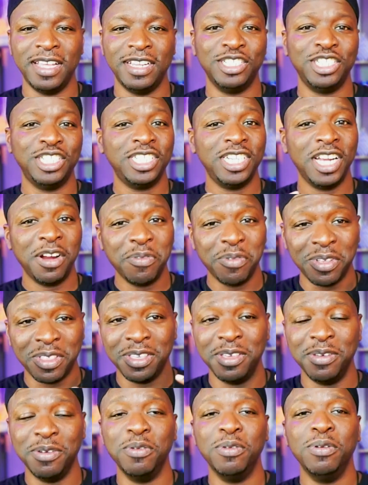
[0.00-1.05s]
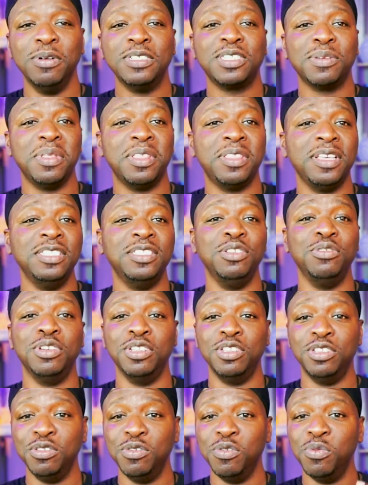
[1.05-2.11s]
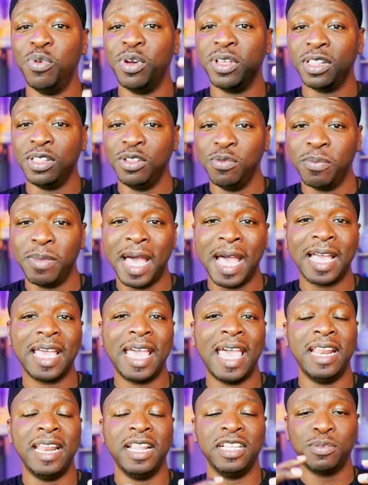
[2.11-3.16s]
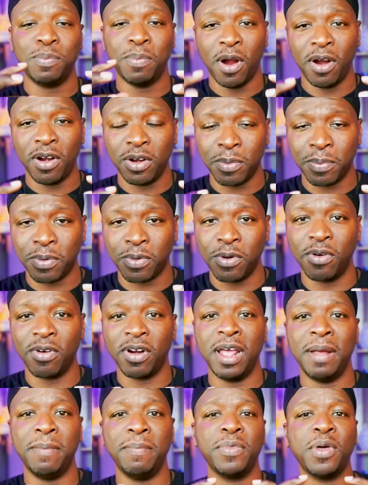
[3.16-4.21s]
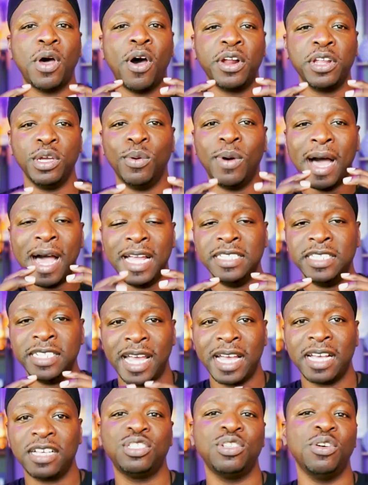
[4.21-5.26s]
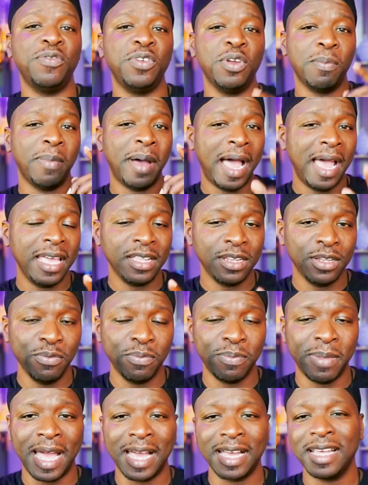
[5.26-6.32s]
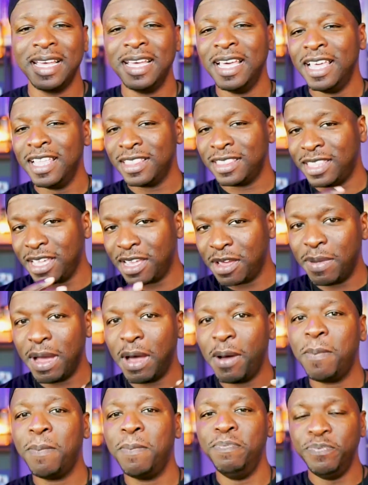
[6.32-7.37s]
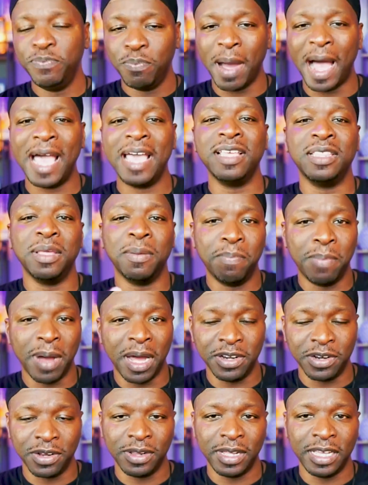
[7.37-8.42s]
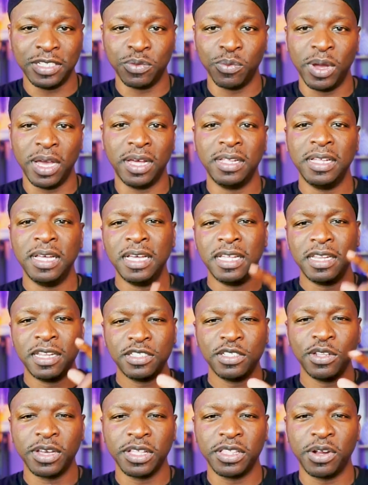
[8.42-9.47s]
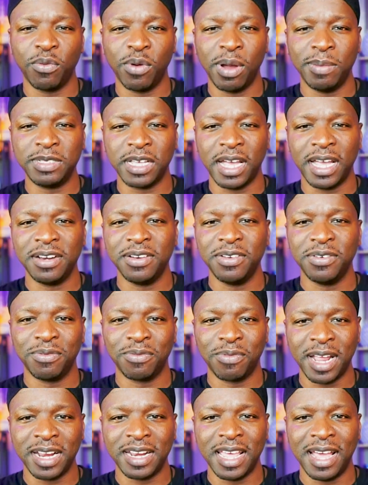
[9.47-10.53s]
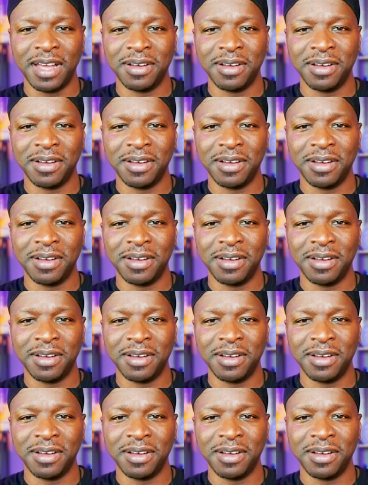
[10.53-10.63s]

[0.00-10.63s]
and share with you some of the things you can do with Loopback and its partner program, Audio Hijack. So if you're buying Loopback, think about buying the bundle as well. Let's look at their website right